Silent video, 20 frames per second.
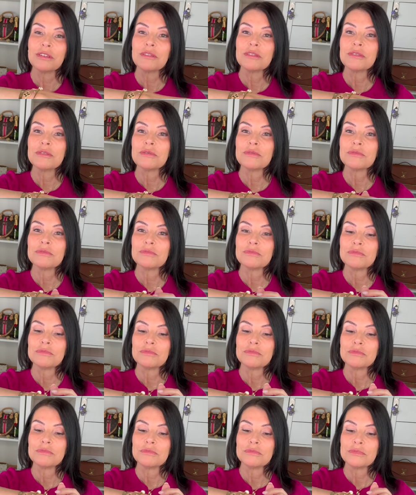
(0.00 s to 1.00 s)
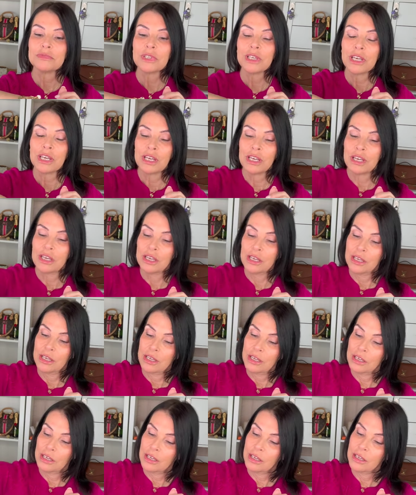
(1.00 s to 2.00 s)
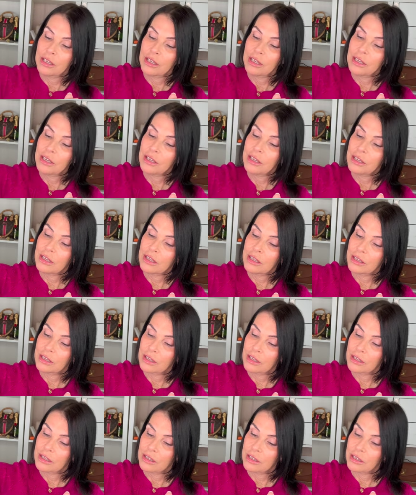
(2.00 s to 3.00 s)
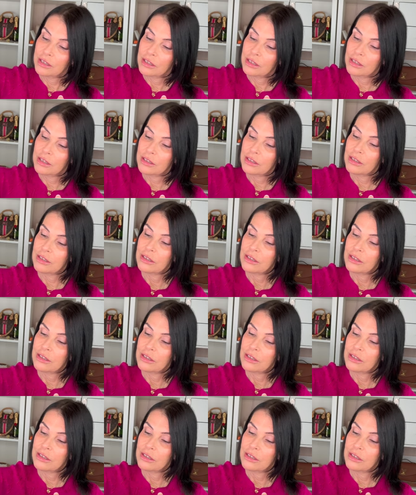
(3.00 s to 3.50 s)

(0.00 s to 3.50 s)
(no one is talking)